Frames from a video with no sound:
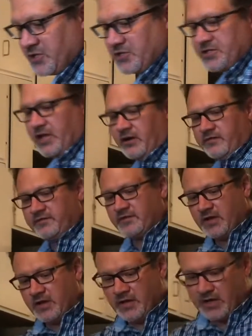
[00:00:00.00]
yourself
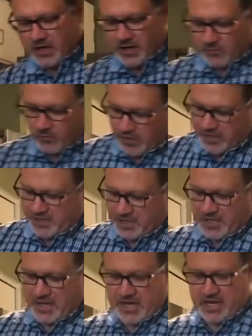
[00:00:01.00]
with
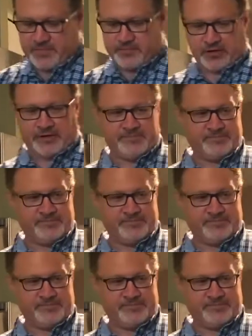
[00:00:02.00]
an apron.